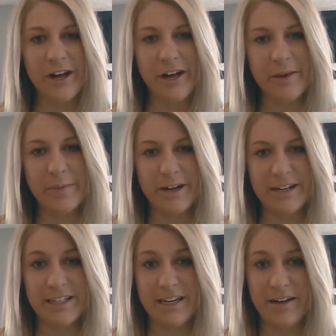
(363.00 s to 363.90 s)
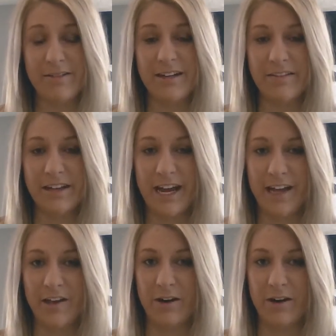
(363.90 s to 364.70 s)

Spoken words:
healthy pregnancy, I would definitely highly